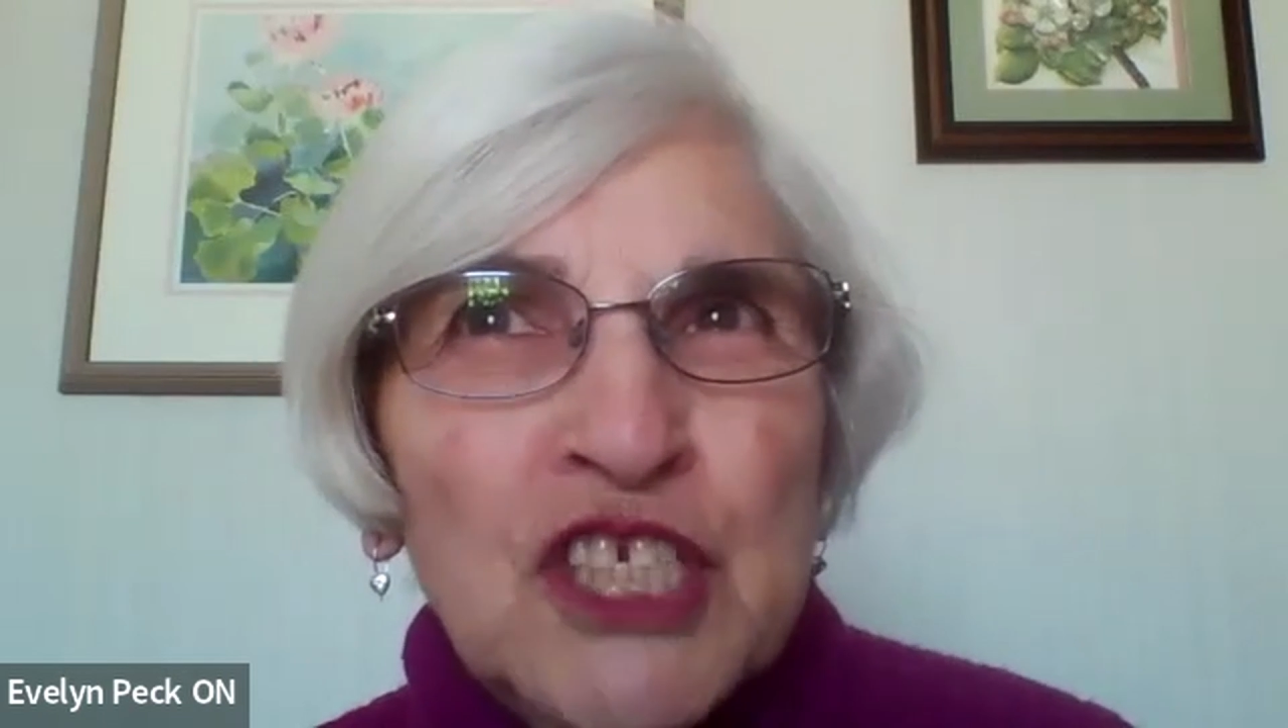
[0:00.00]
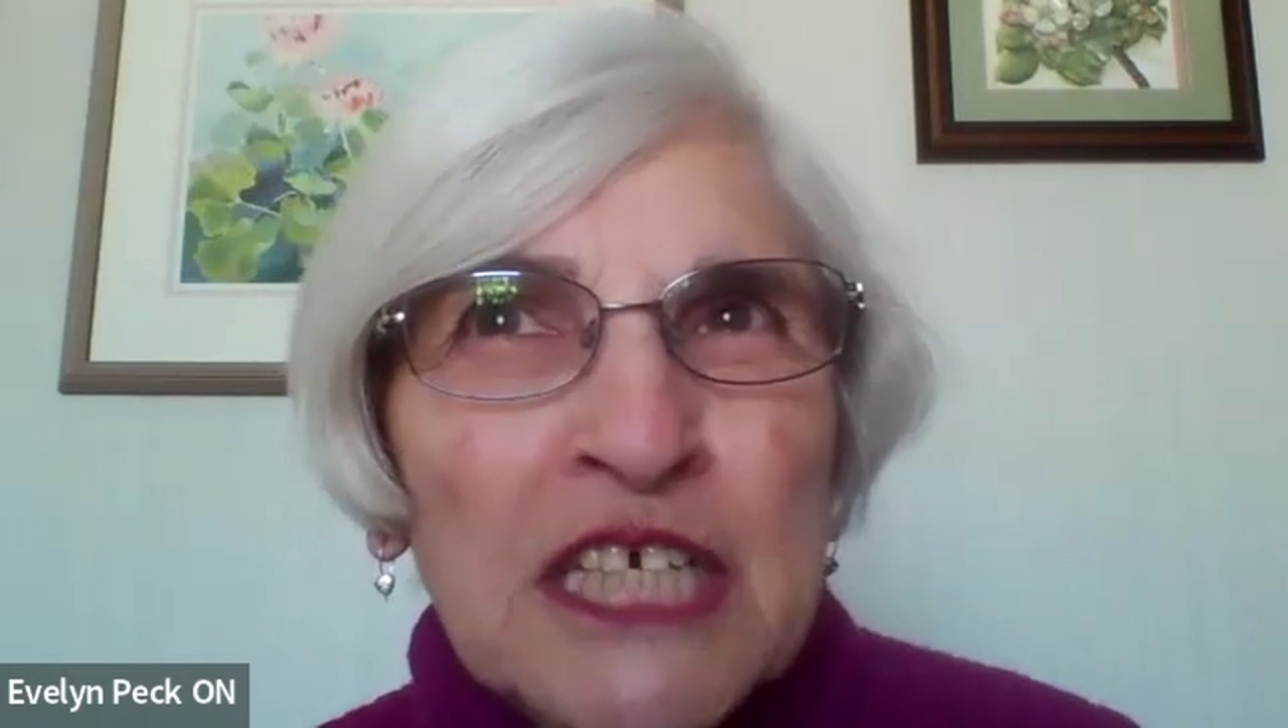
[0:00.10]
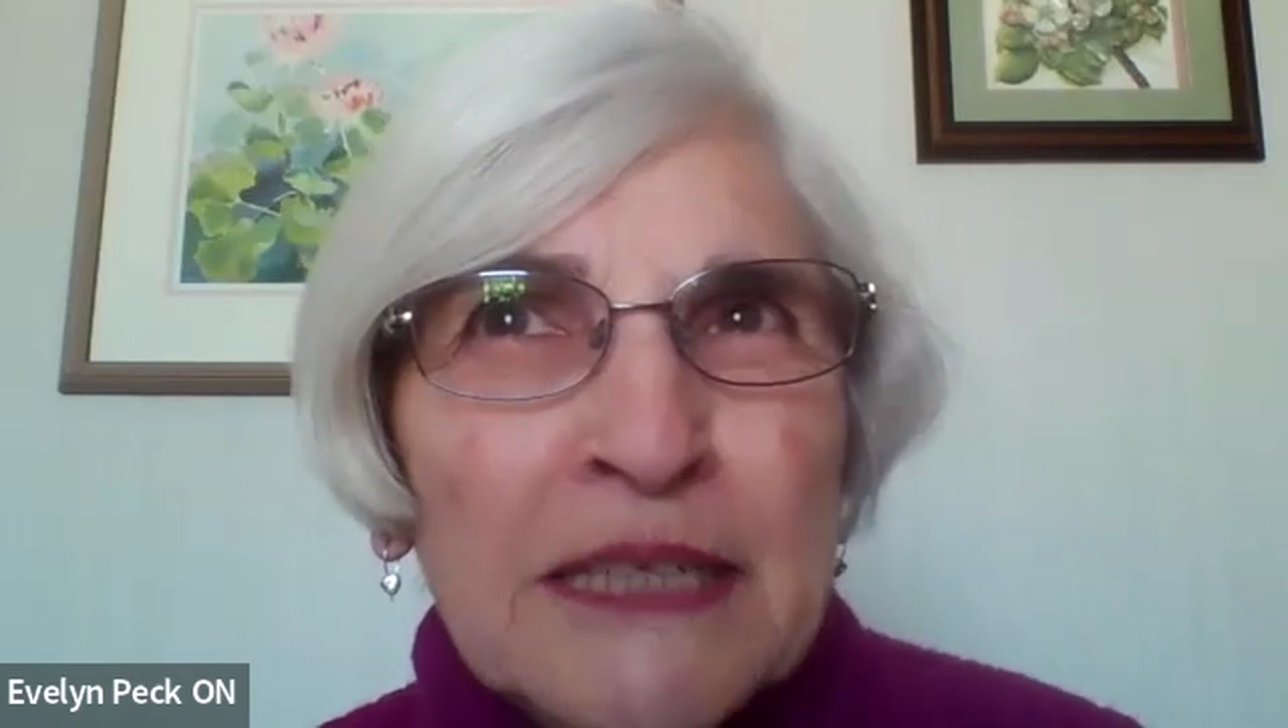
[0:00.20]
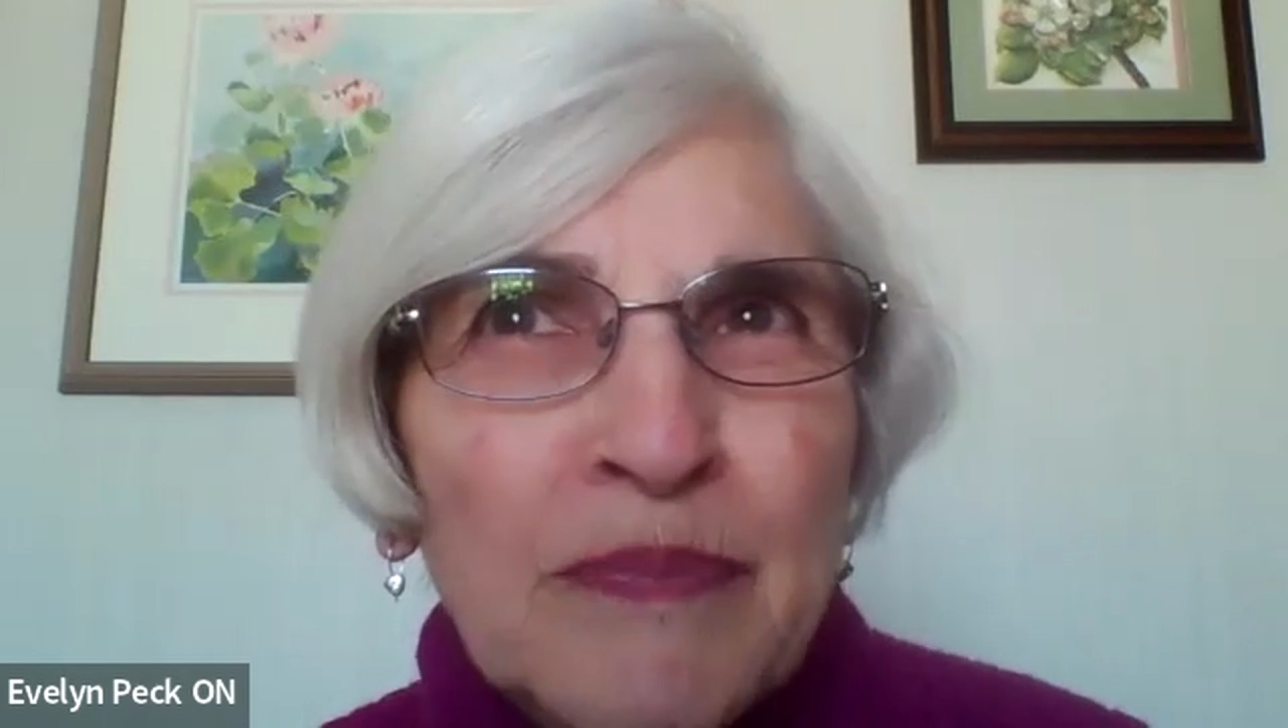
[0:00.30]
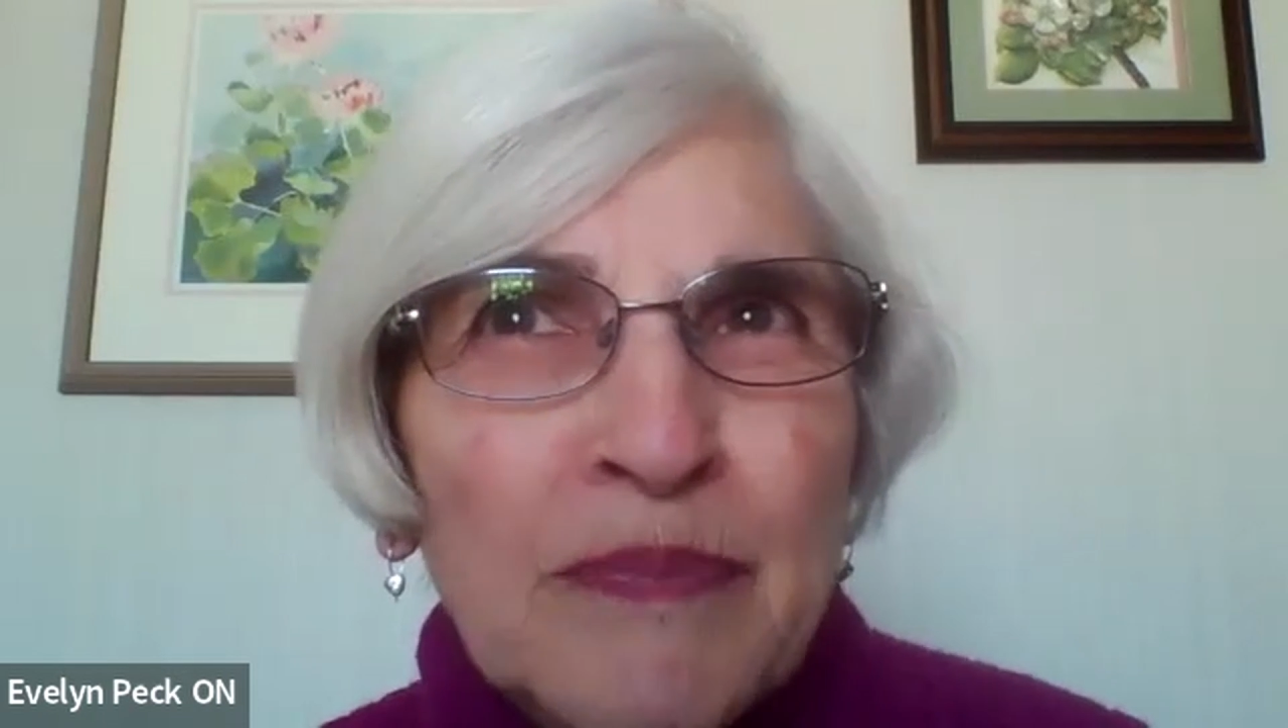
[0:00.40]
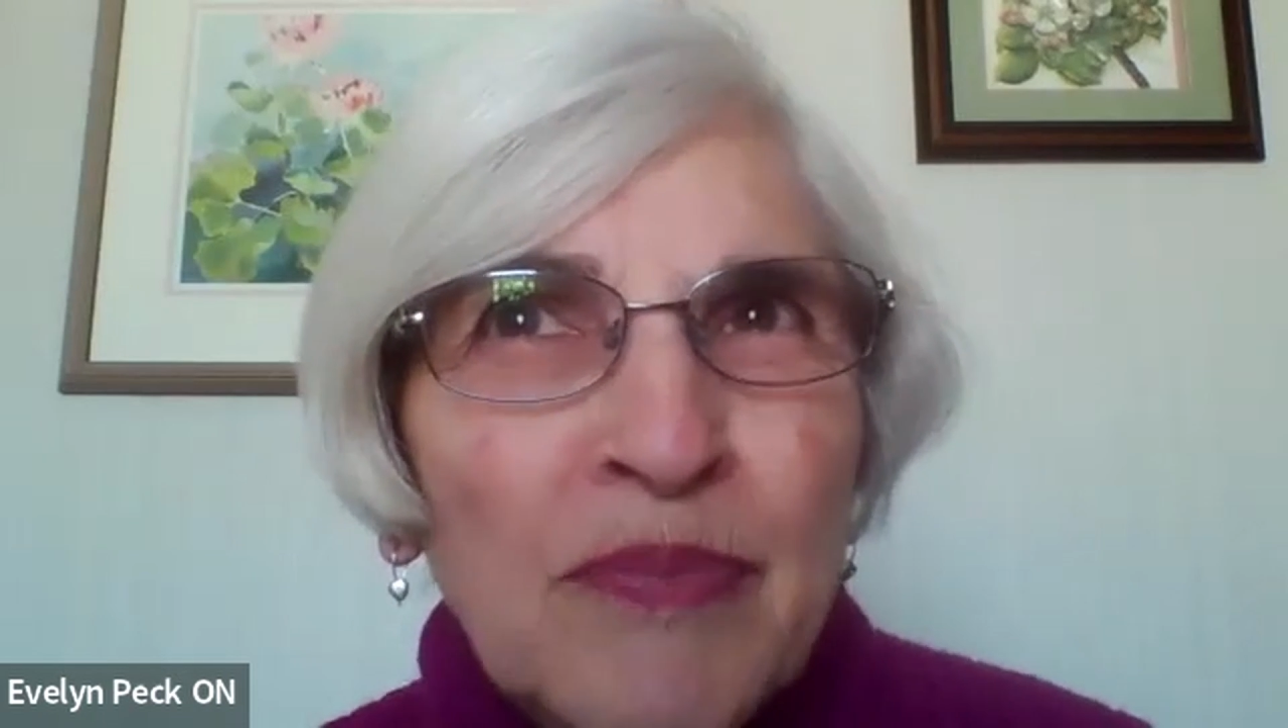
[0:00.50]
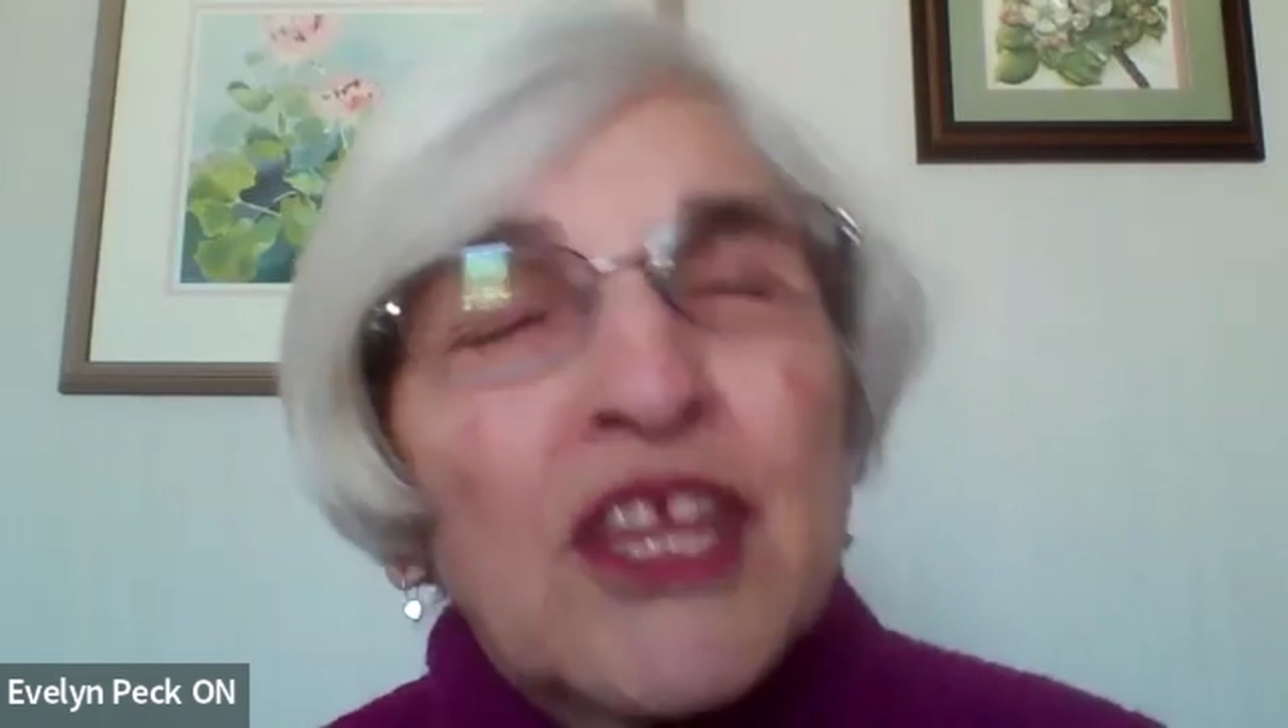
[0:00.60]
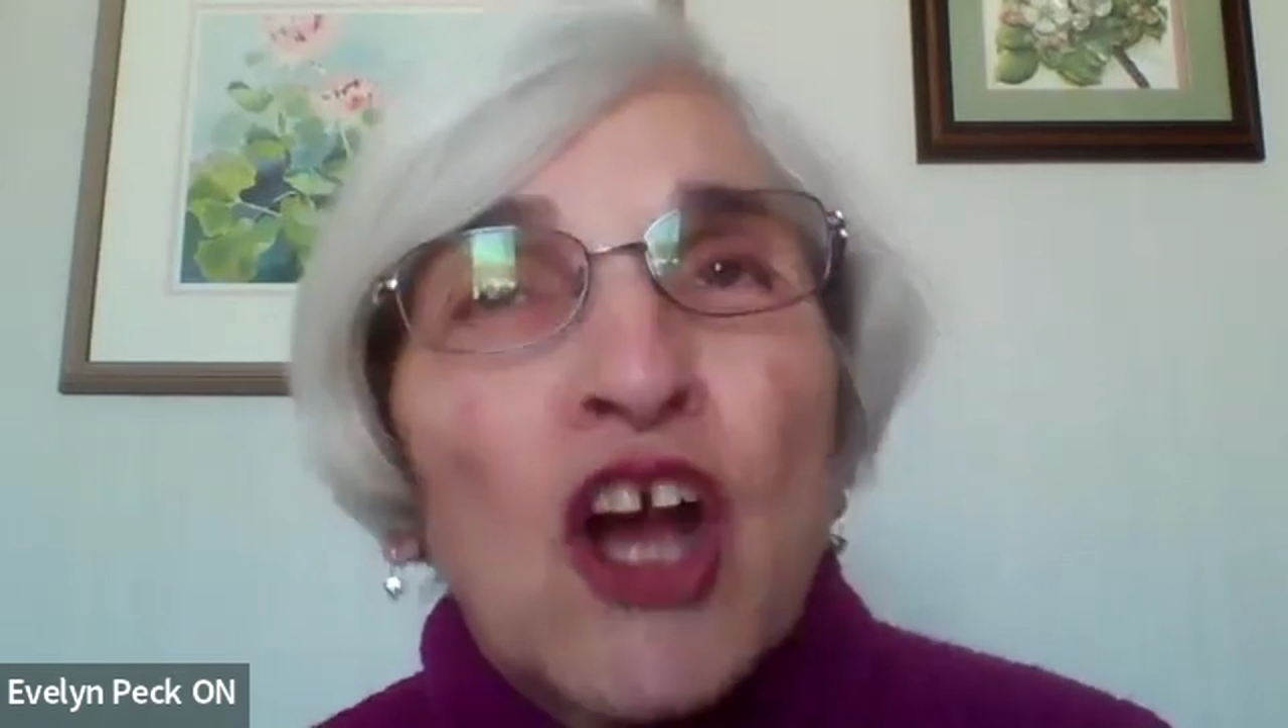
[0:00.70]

the